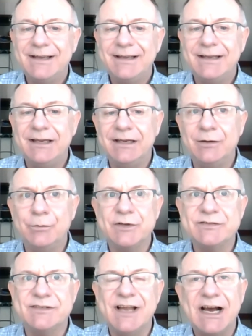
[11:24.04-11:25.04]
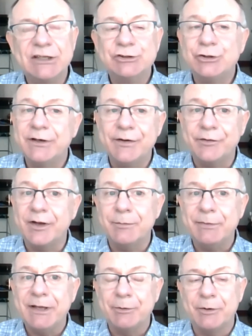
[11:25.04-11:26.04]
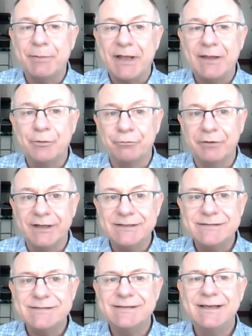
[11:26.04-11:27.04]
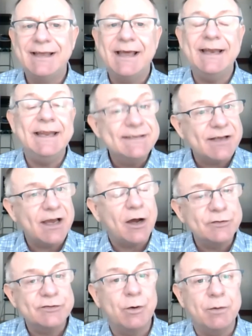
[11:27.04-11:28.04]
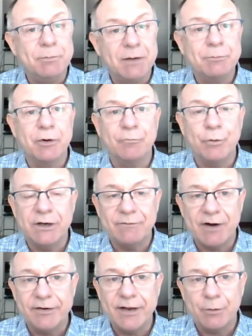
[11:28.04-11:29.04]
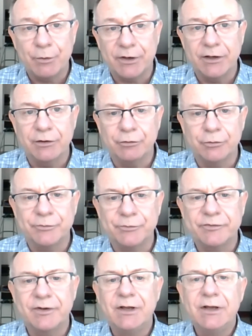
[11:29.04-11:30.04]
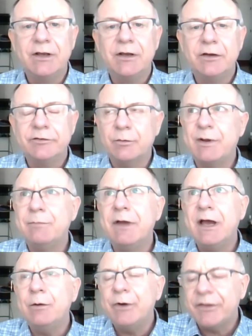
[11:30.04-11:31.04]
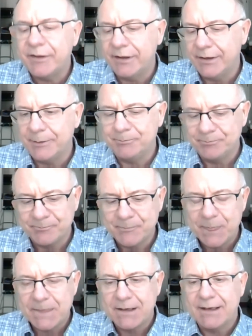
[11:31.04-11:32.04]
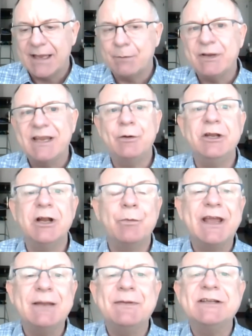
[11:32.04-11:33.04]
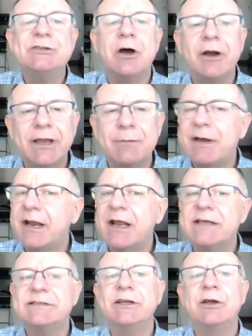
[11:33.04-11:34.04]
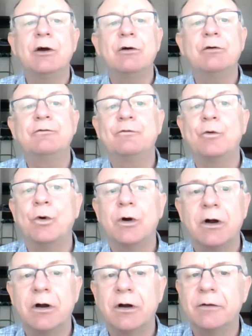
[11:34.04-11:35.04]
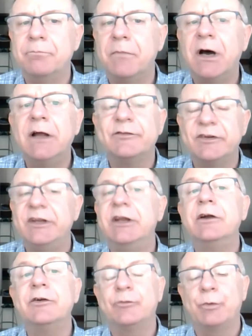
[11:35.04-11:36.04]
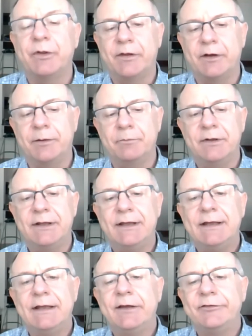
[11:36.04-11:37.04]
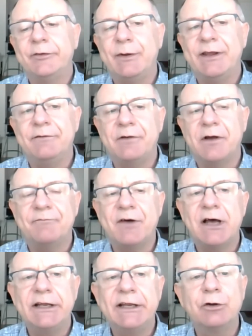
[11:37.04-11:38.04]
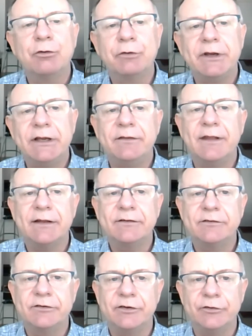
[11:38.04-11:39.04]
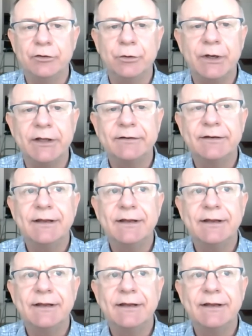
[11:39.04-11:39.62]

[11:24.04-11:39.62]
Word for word: He was not sure he was going to be able to pay the rent. And he's also a member of one of our networking groups. So we met with him and we, you know, we had been talking about SEO for months, years with him so he finally agreed that to do it.